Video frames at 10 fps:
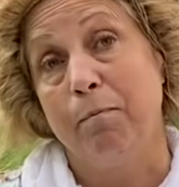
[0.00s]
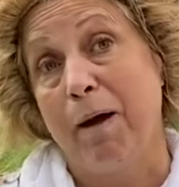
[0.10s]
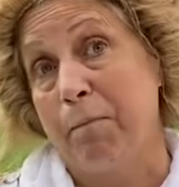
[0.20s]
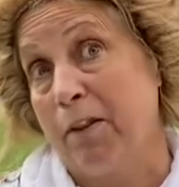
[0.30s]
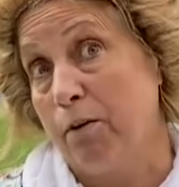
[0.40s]

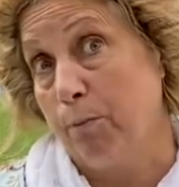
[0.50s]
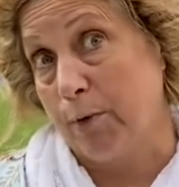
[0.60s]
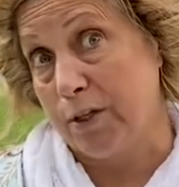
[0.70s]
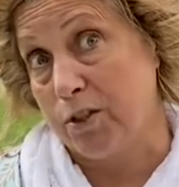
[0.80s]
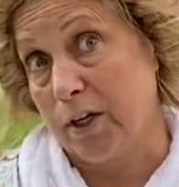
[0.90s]
mother
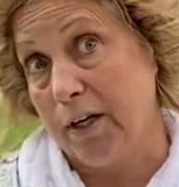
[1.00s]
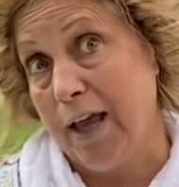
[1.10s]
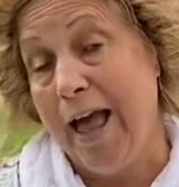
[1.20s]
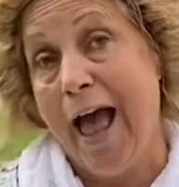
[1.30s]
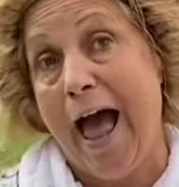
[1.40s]
Bridget,
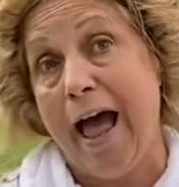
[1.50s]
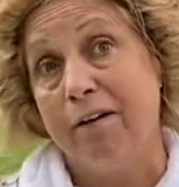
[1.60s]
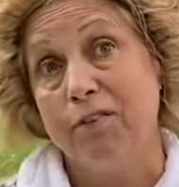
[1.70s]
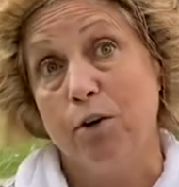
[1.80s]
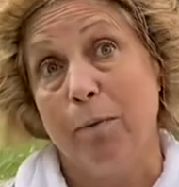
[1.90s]

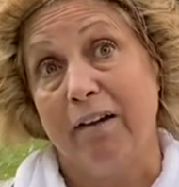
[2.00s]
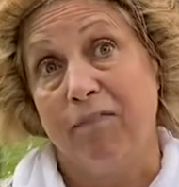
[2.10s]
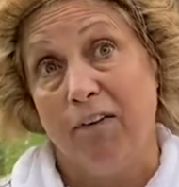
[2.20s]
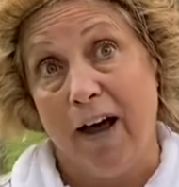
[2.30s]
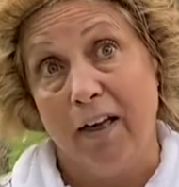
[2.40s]
after my
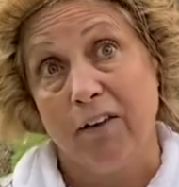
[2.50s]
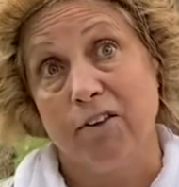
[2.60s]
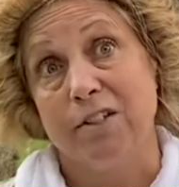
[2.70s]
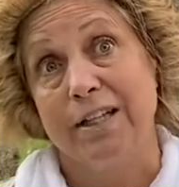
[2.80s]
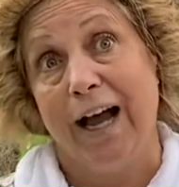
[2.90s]

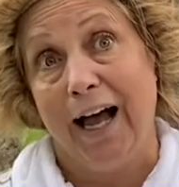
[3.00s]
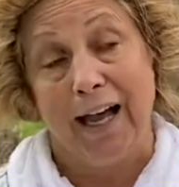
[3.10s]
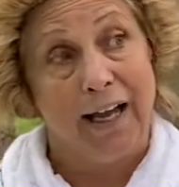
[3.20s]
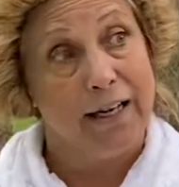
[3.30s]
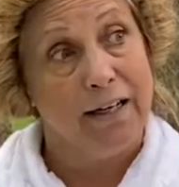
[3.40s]
father
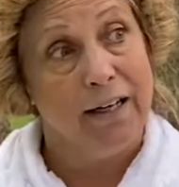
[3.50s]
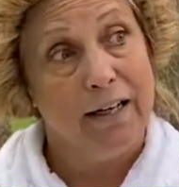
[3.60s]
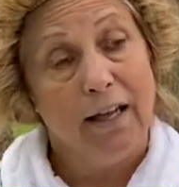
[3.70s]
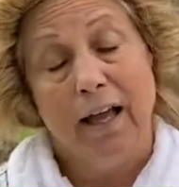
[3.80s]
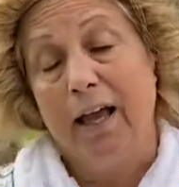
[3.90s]
died,
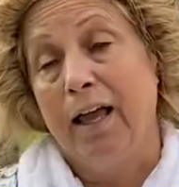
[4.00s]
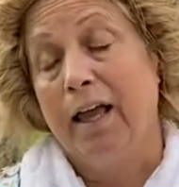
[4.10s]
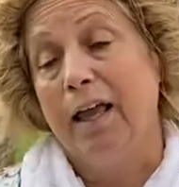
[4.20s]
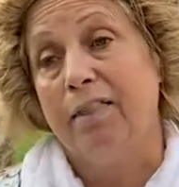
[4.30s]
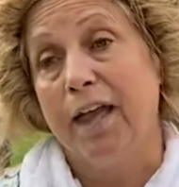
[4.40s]

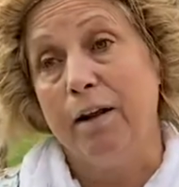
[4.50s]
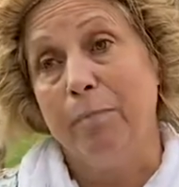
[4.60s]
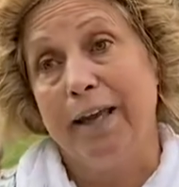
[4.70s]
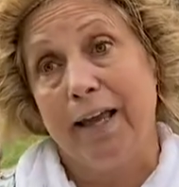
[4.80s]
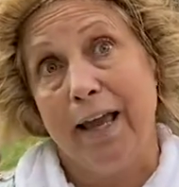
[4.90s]
it then
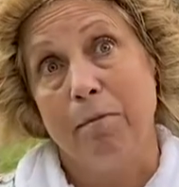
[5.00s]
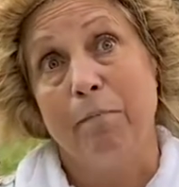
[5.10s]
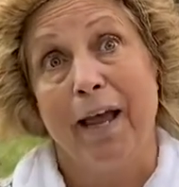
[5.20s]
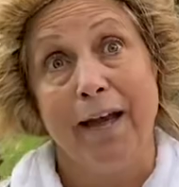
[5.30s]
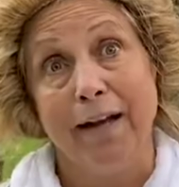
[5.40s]
became
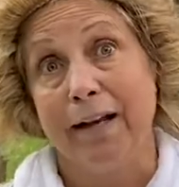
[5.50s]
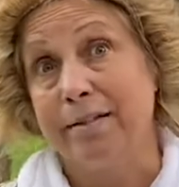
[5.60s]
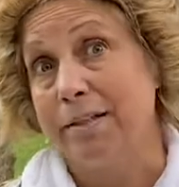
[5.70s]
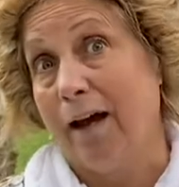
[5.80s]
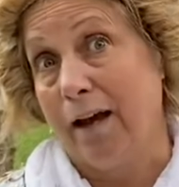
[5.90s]

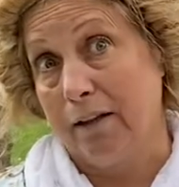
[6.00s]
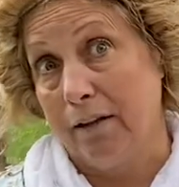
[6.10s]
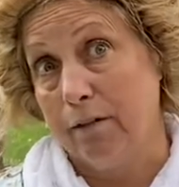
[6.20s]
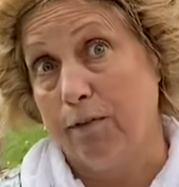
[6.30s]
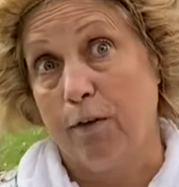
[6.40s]
Manning's
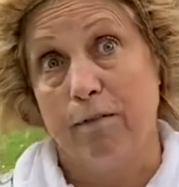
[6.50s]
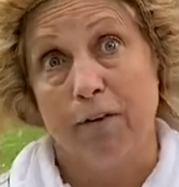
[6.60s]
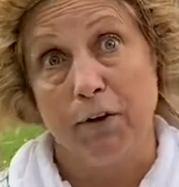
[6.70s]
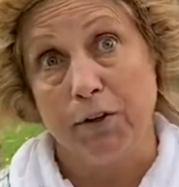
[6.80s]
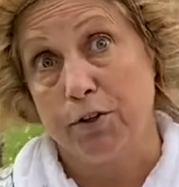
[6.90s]
Island for a
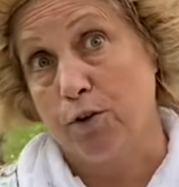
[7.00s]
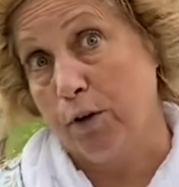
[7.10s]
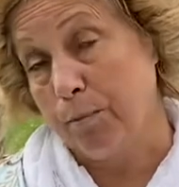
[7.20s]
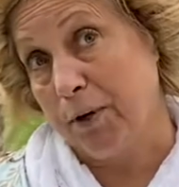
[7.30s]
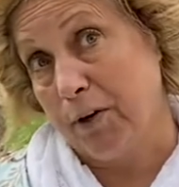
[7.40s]
very
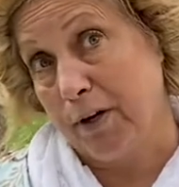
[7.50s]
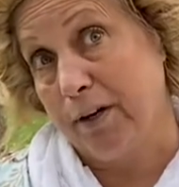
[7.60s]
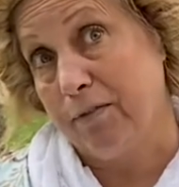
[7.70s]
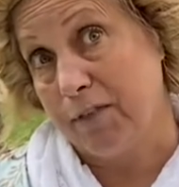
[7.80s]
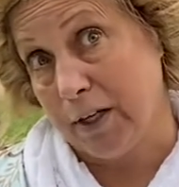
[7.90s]
short
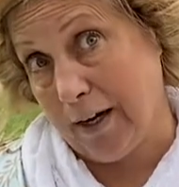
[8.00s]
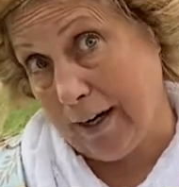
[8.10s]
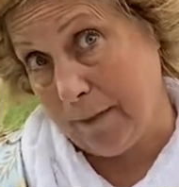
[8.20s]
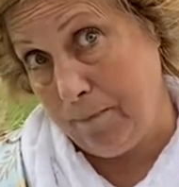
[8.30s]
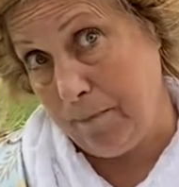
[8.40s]
period of
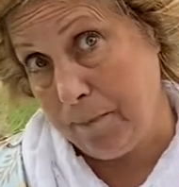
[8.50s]
time.